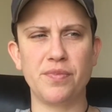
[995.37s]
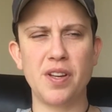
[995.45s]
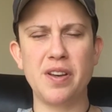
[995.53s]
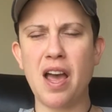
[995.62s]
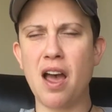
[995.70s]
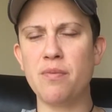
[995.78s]

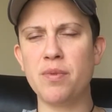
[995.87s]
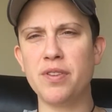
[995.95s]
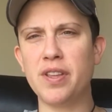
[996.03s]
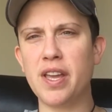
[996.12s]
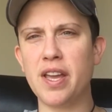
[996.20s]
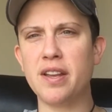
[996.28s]
not
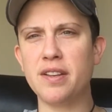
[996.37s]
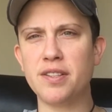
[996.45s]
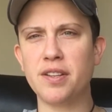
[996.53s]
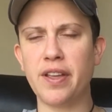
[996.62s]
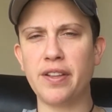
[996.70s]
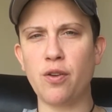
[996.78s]
really
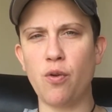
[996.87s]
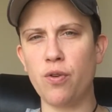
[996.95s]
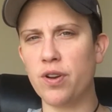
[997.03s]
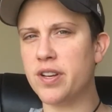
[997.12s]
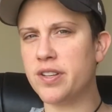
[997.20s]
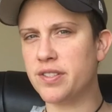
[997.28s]
into like the
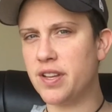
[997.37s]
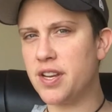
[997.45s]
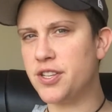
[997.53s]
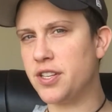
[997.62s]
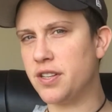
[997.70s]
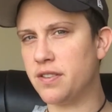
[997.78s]

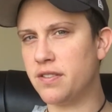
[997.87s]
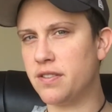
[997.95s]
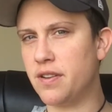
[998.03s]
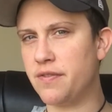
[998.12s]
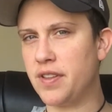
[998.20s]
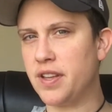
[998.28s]
organization
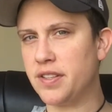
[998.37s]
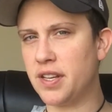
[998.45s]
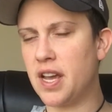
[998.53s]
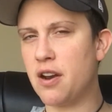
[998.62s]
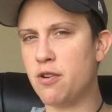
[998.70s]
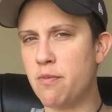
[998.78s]
of things.
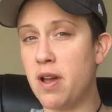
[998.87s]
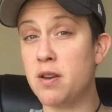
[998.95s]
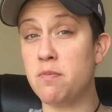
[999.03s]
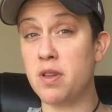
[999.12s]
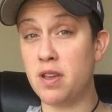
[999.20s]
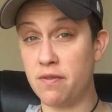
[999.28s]
It kind of
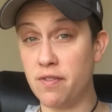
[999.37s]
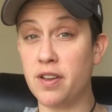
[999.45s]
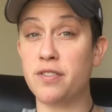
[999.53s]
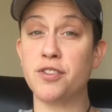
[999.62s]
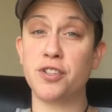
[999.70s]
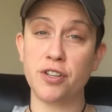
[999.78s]
reminded me of
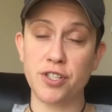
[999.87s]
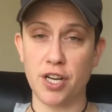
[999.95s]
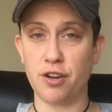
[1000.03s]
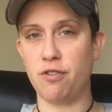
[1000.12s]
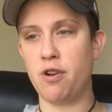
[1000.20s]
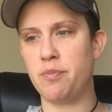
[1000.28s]
like the church I
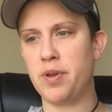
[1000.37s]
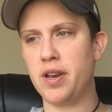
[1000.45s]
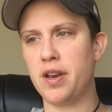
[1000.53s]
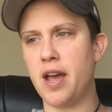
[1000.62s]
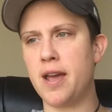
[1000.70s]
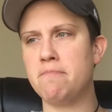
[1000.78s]
grew up
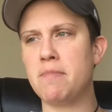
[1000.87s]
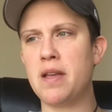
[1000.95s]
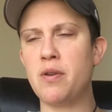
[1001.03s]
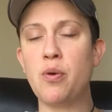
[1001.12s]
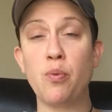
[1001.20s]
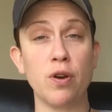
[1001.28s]
in.
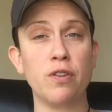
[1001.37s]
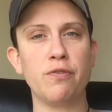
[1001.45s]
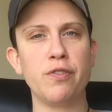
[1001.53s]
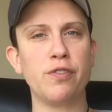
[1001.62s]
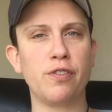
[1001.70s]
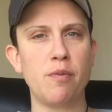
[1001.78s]
It works
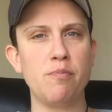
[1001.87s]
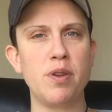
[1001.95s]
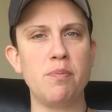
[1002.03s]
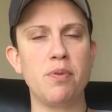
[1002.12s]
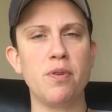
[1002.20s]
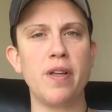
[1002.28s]
for some
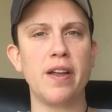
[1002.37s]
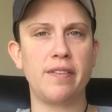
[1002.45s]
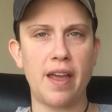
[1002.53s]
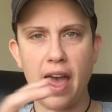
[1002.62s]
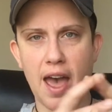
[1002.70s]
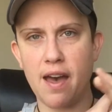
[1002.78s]
people, like
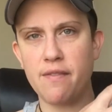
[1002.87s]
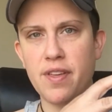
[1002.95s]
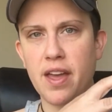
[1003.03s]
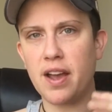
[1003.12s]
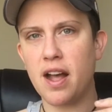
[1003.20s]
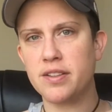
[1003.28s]
to have
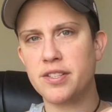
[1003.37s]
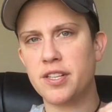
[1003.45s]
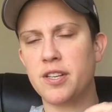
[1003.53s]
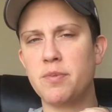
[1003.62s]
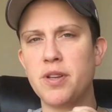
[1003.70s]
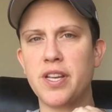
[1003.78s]
that
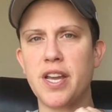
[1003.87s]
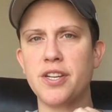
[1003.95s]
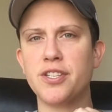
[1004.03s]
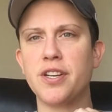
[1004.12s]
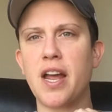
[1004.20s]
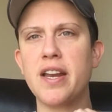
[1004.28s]
constant
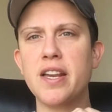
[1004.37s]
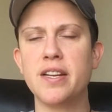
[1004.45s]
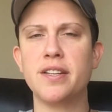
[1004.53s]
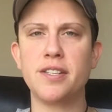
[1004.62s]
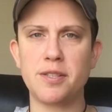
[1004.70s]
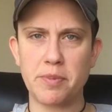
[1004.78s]
communication. I
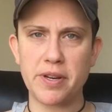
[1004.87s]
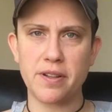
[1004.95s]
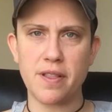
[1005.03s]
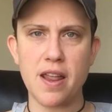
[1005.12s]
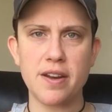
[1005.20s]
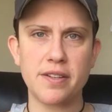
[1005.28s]
needed to spend
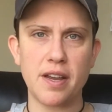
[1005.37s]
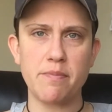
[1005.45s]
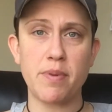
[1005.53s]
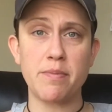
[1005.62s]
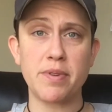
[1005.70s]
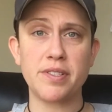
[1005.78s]
a lot of time
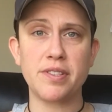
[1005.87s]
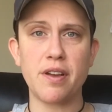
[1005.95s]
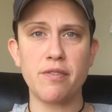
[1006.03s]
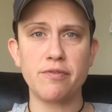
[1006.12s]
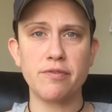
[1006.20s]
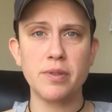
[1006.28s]
by
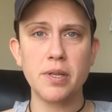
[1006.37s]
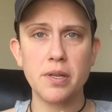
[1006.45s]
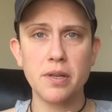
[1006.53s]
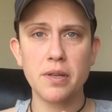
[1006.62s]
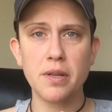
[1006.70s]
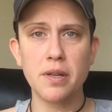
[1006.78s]
myself,
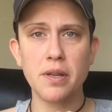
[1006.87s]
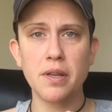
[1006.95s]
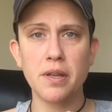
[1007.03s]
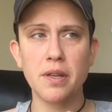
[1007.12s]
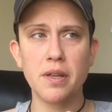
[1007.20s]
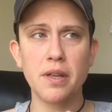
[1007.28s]

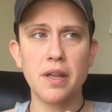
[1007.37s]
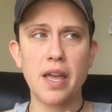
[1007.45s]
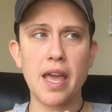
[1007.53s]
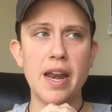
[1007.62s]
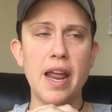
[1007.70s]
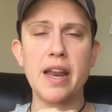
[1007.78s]

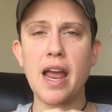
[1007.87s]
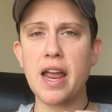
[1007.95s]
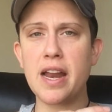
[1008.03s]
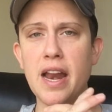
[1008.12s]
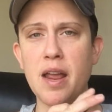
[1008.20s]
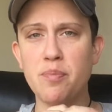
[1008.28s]
and
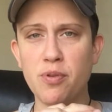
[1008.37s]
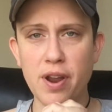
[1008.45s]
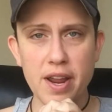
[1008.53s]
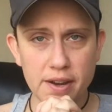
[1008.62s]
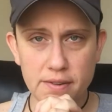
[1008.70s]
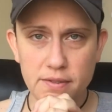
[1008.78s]
I
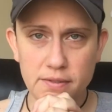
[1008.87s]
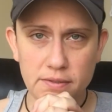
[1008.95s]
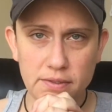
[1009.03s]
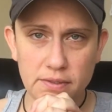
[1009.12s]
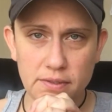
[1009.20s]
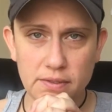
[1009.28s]
prayed
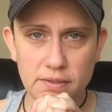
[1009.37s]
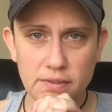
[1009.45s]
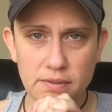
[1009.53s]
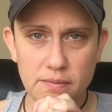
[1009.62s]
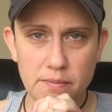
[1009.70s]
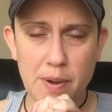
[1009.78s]

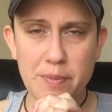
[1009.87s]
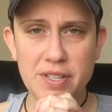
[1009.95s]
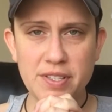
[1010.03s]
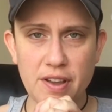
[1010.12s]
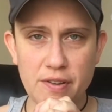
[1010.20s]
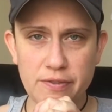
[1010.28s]
by
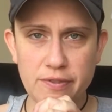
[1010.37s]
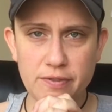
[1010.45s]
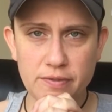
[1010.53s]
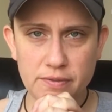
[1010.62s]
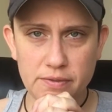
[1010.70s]
myself,